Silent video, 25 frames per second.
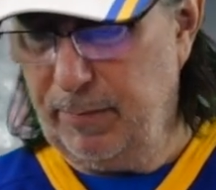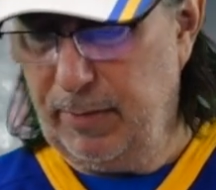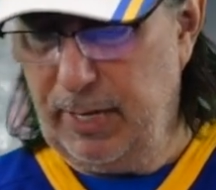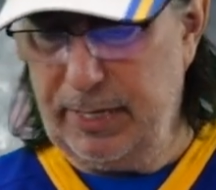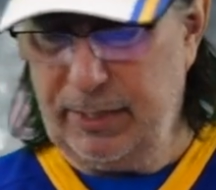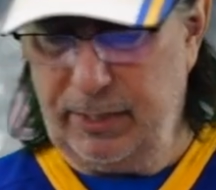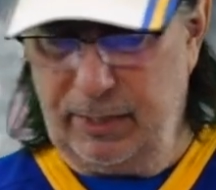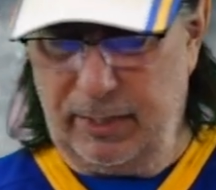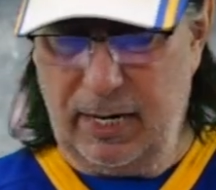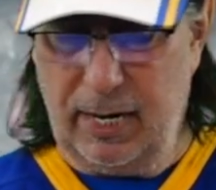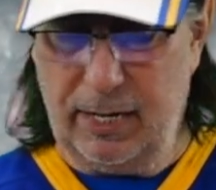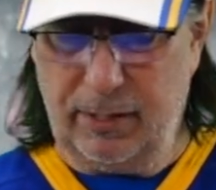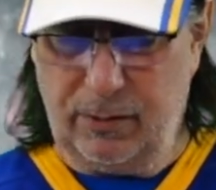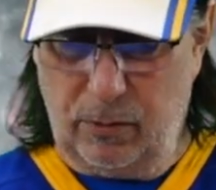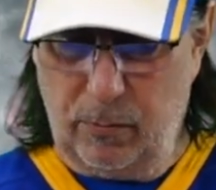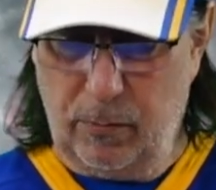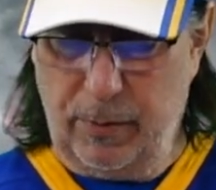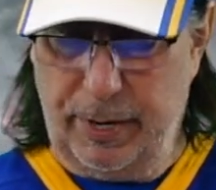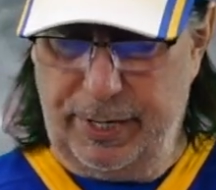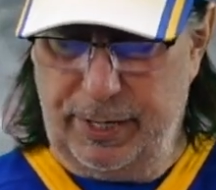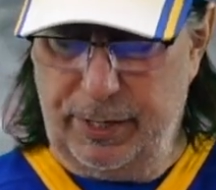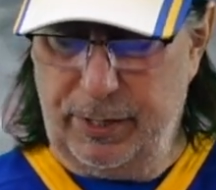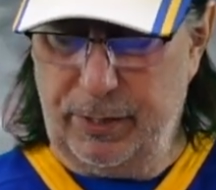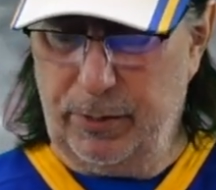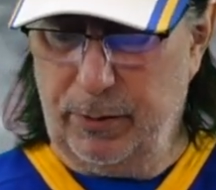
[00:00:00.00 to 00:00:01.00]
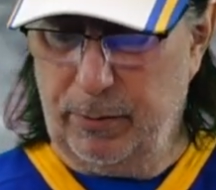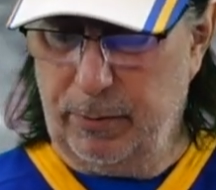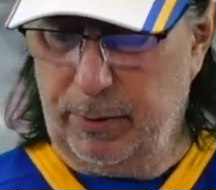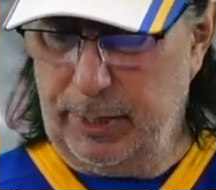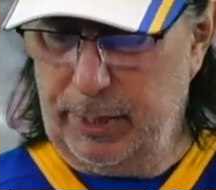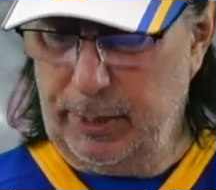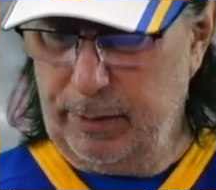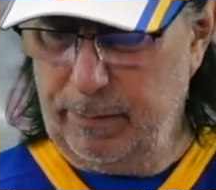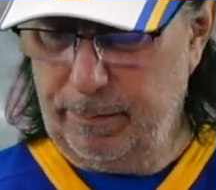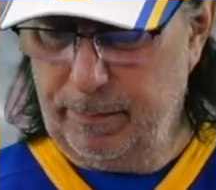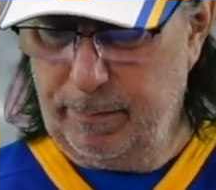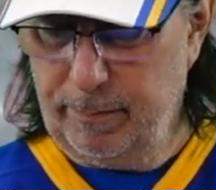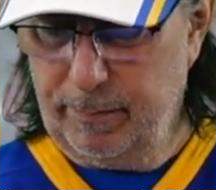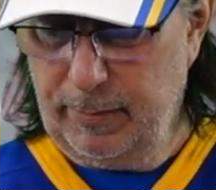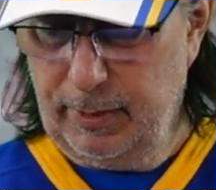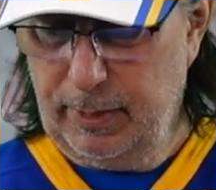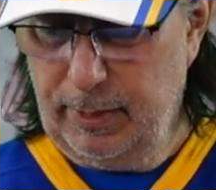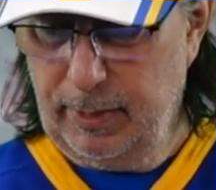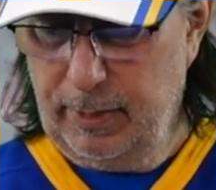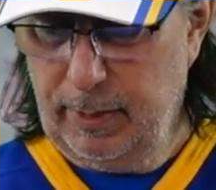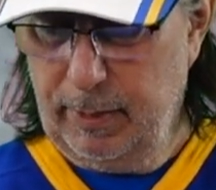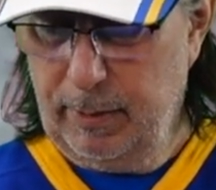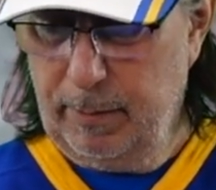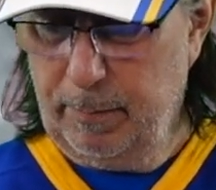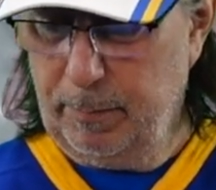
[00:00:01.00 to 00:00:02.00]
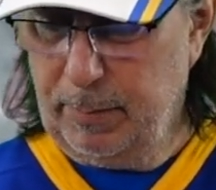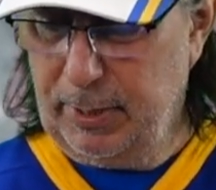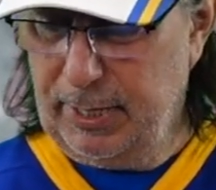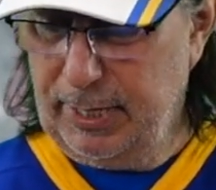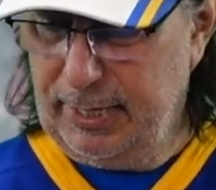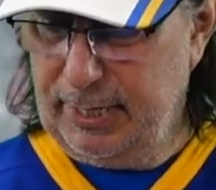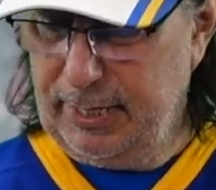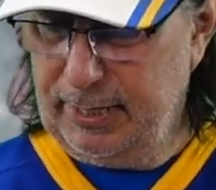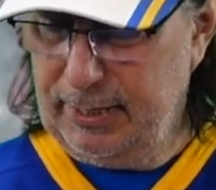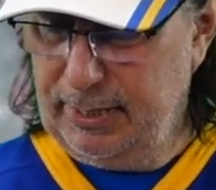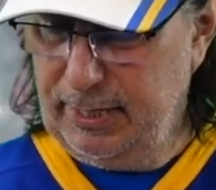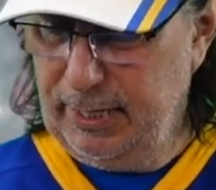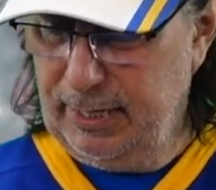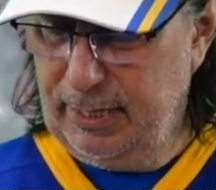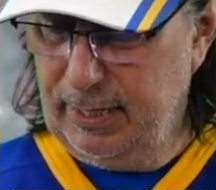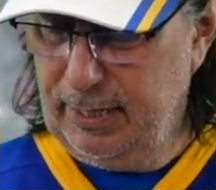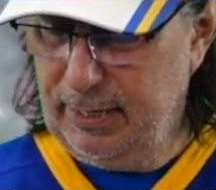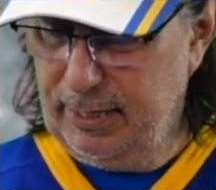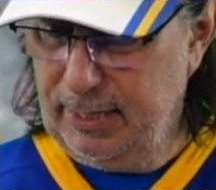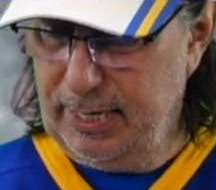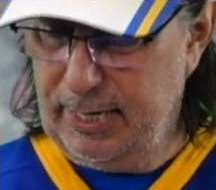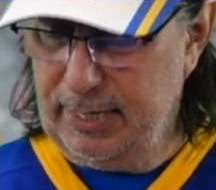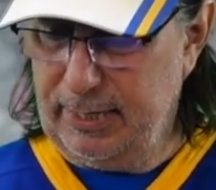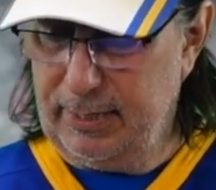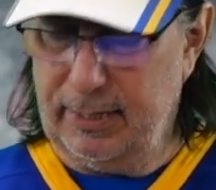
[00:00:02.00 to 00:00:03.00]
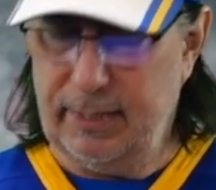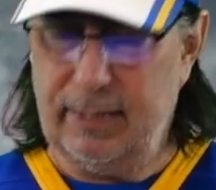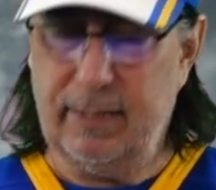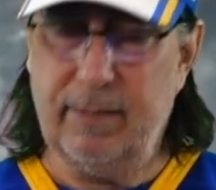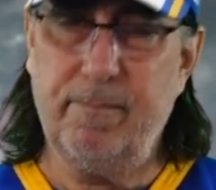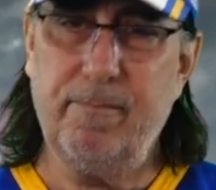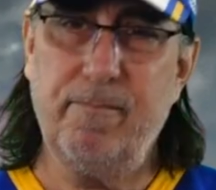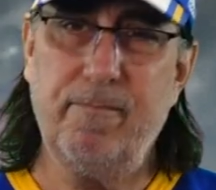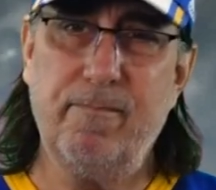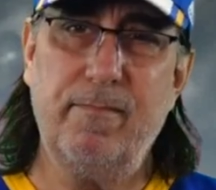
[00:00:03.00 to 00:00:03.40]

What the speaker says: That's not the way to do it. But I could tell you this.